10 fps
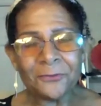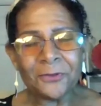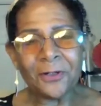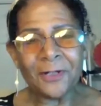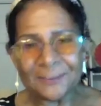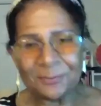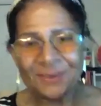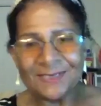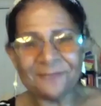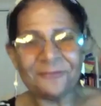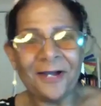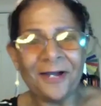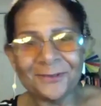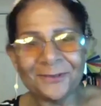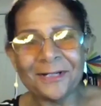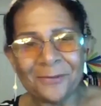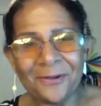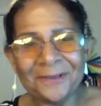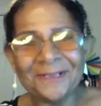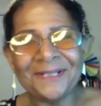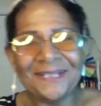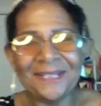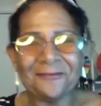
your husband Stefan would come on and give